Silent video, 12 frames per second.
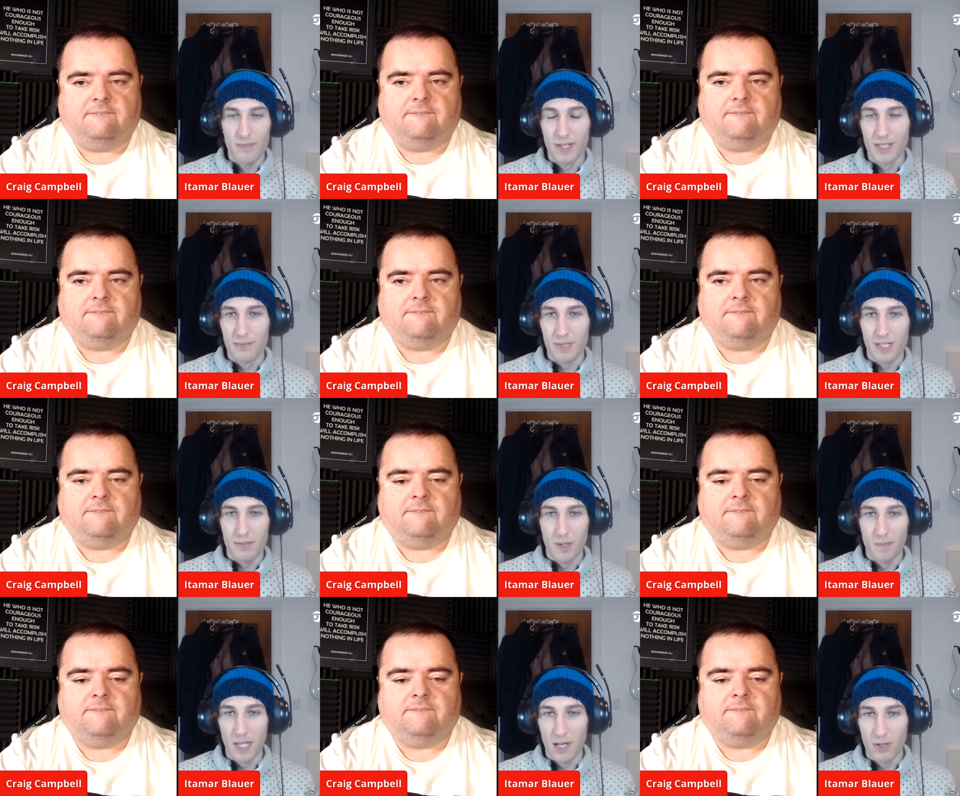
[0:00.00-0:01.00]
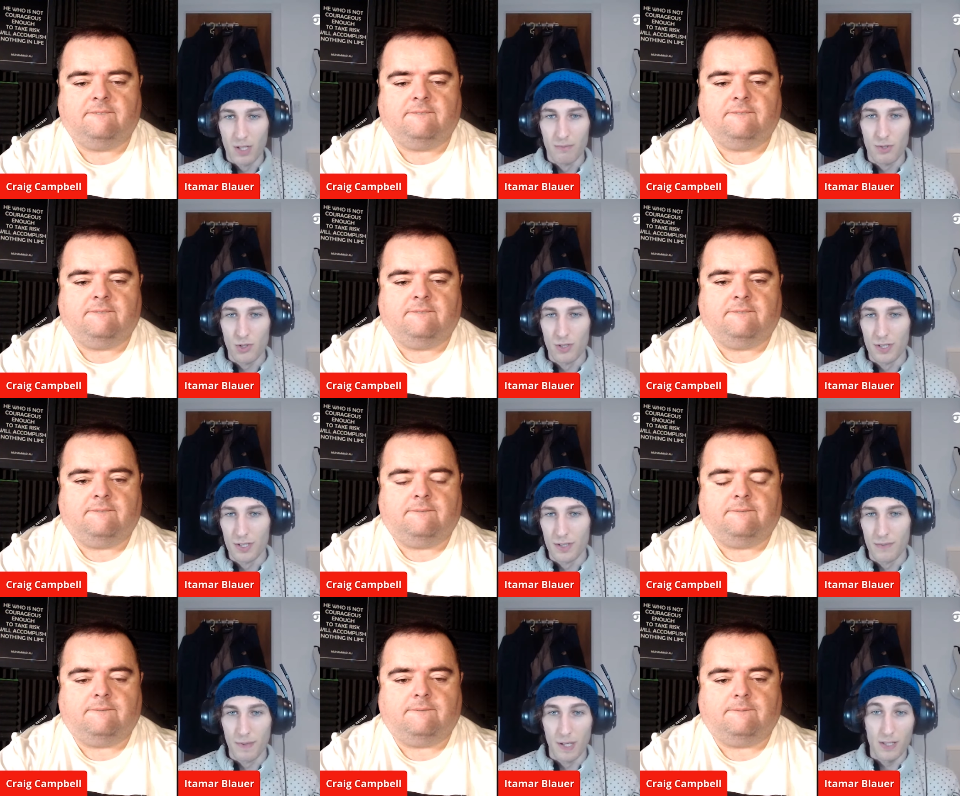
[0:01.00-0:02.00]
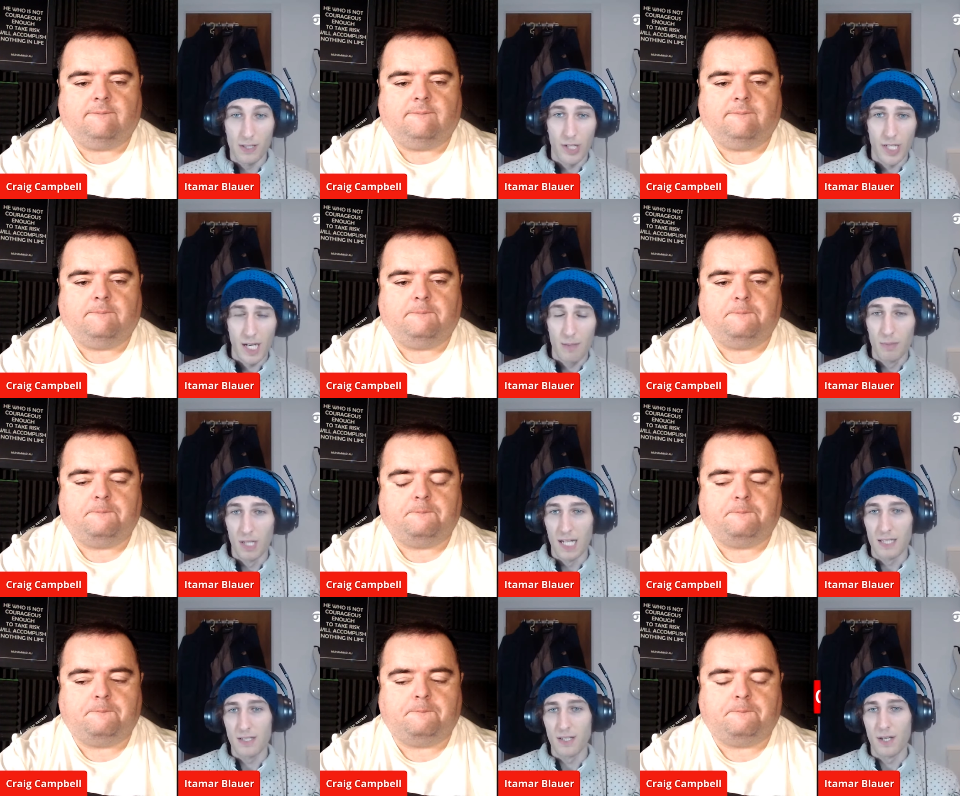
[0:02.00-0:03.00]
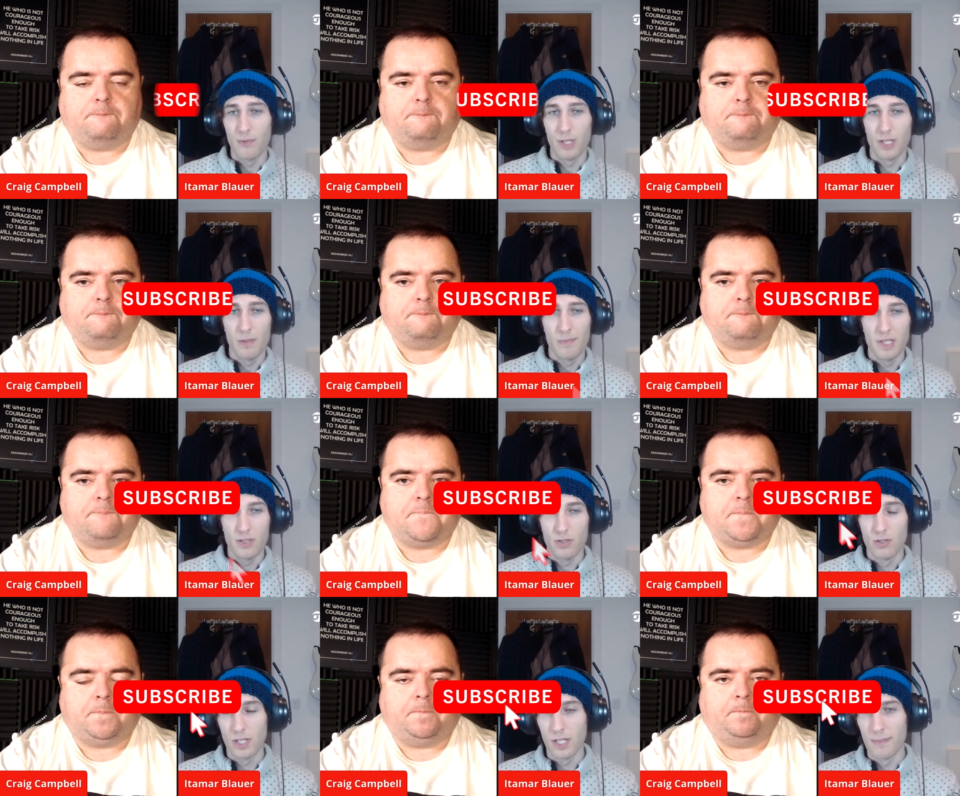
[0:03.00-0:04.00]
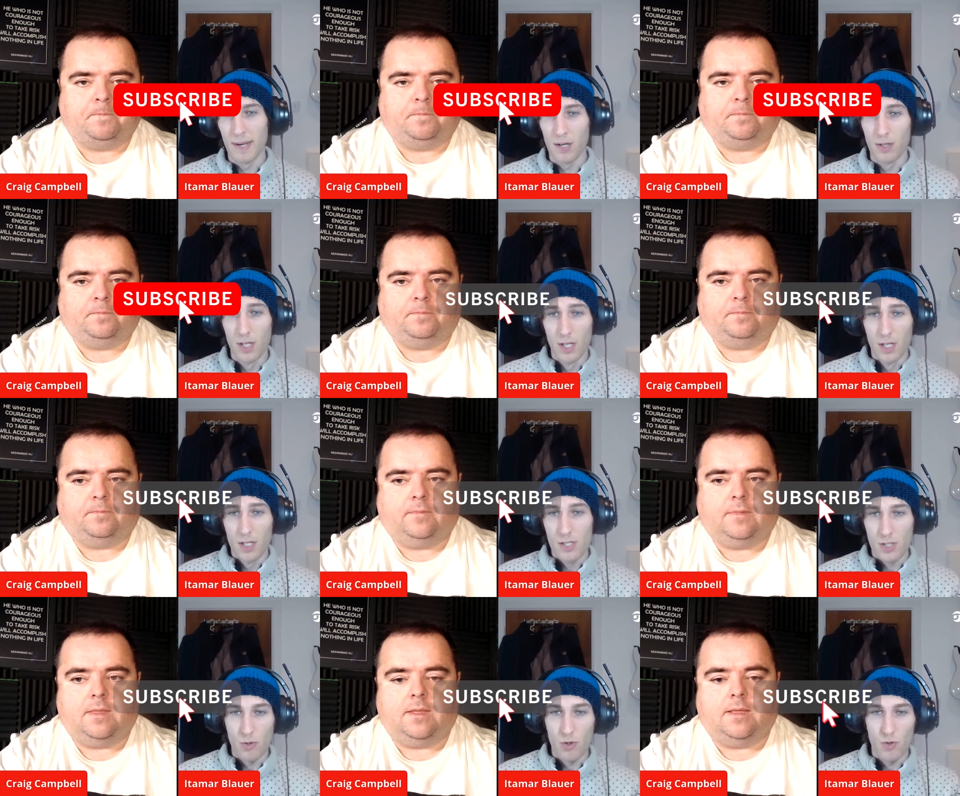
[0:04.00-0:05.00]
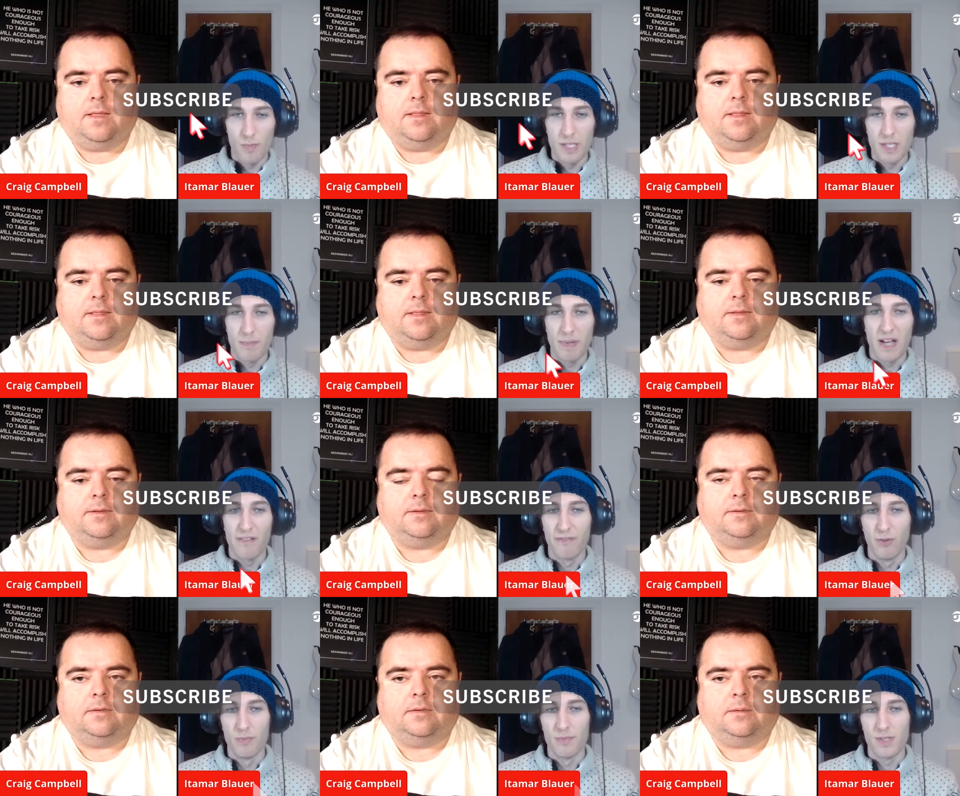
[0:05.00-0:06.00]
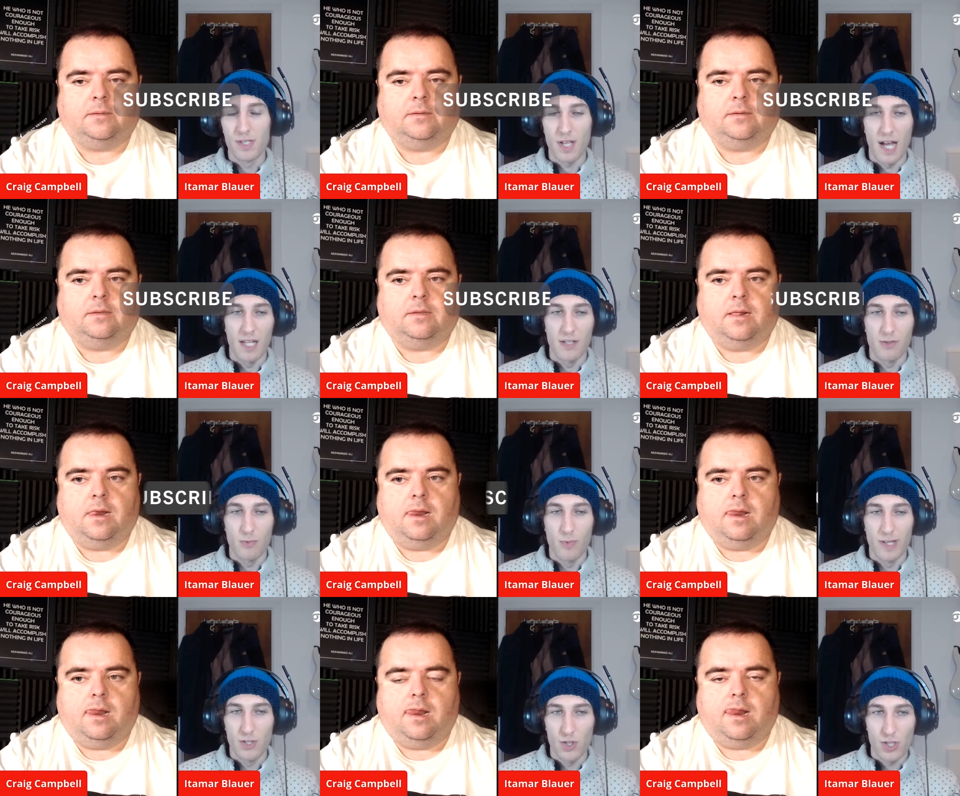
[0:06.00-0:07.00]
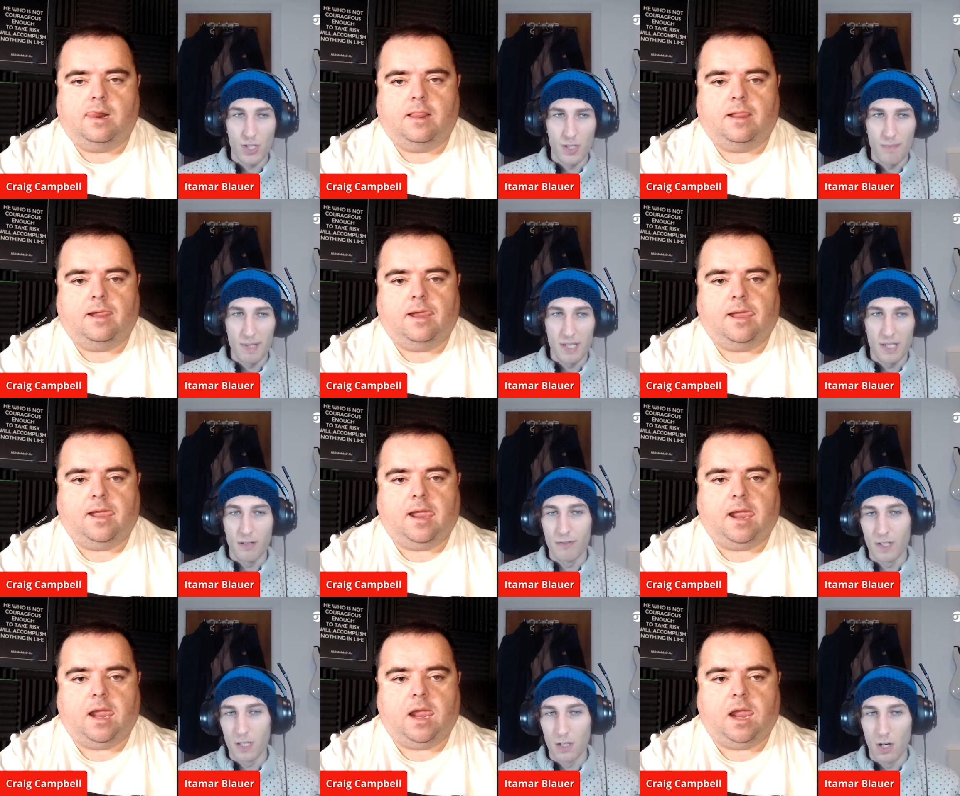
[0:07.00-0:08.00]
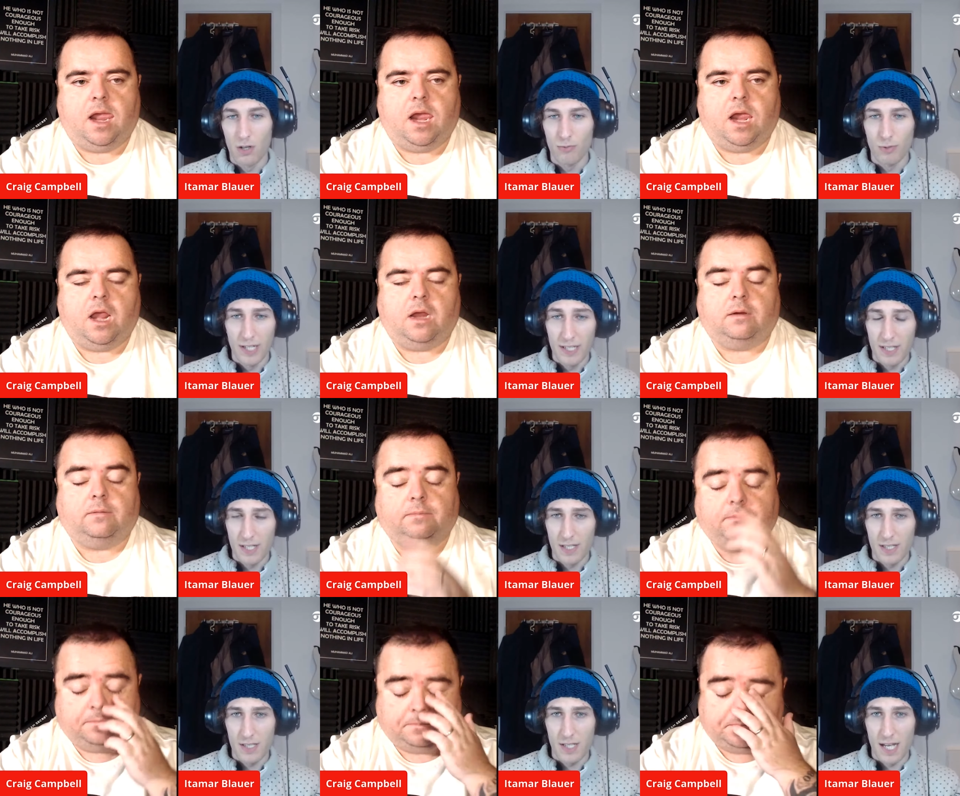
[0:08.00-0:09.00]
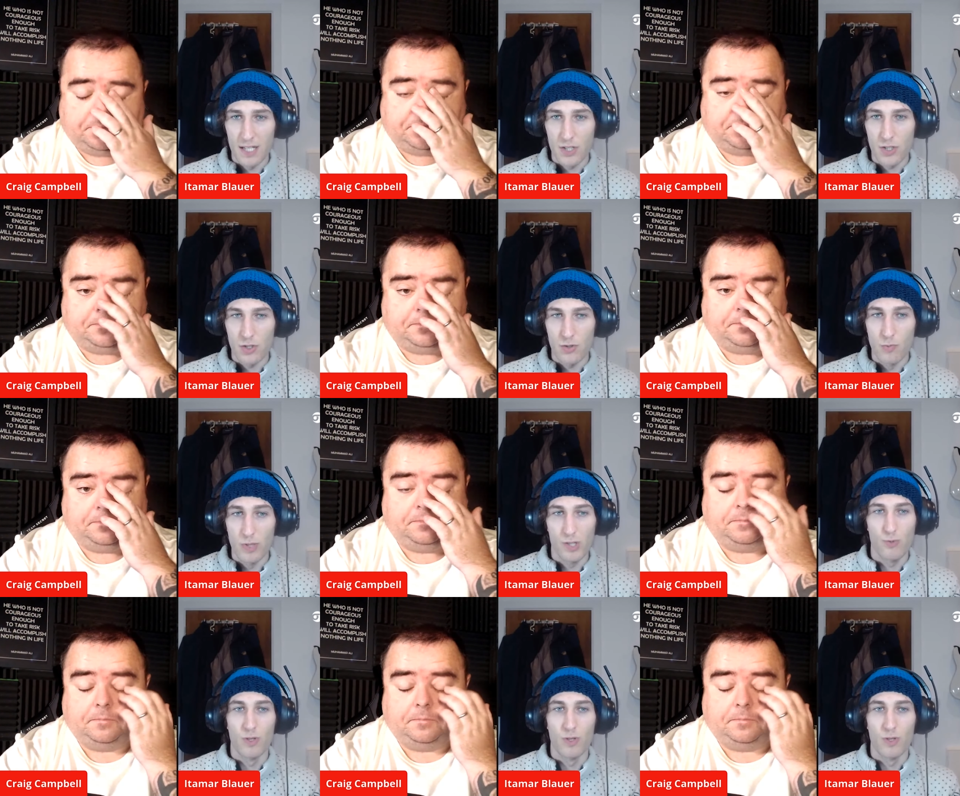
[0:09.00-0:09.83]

Speaker 1: My name is Itamar Blauer. I'm joined by Craig Campbell, and today we're going to be talking about social media platforms, and we're just going to be giving our ratings as to which